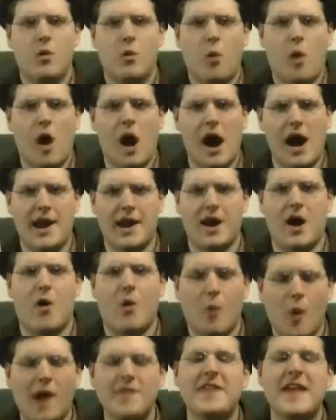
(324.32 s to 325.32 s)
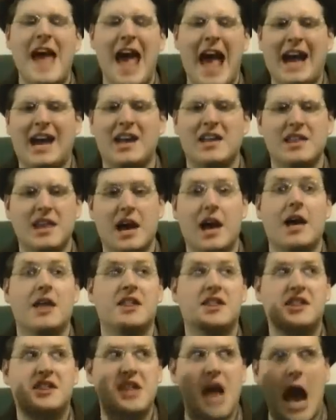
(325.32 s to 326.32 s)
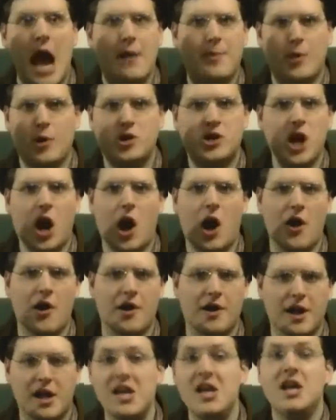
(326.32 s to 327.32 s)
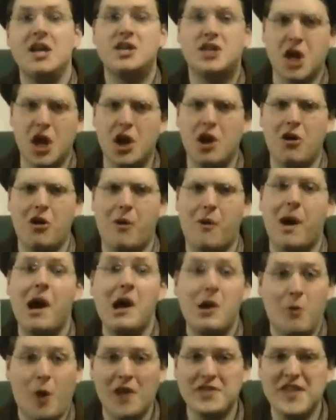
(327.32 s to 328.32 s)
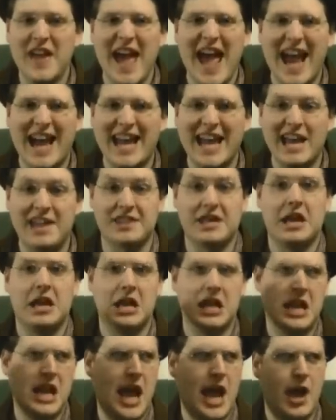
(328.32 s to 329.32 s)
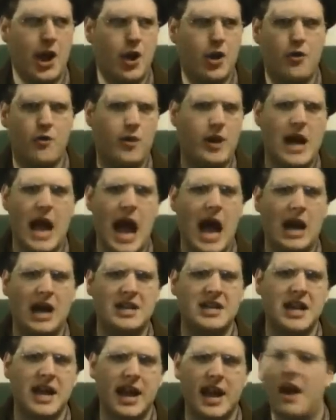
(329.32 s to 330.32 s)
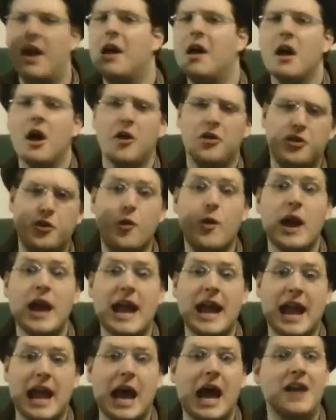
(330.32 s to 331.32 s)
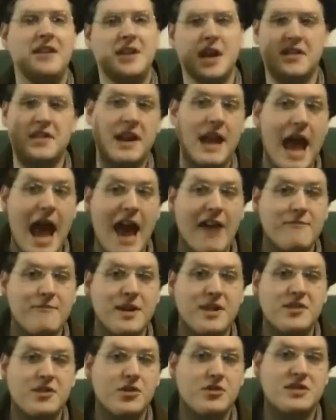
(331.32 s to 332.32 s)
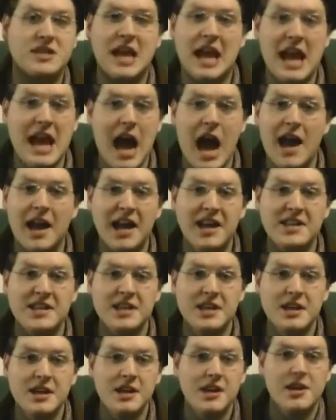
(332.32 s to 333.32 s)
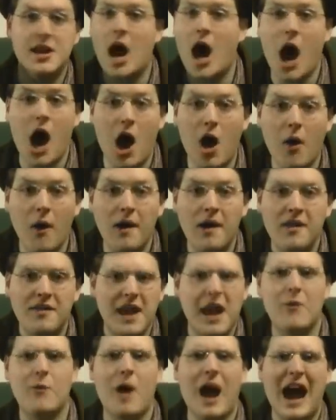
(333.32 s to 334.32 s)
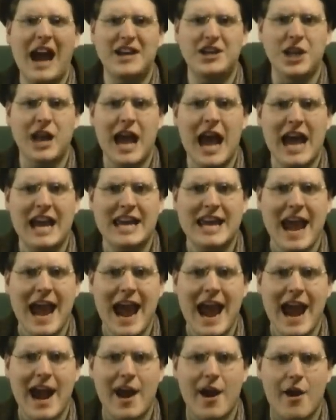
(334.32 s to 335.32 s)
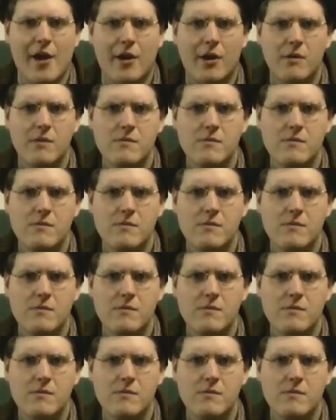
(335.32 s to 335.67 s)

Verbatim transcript: One, what the heck is a cyber card? Two, what the heck is layered reality? Three, does it have Mr. T on it? No? Then why should I care?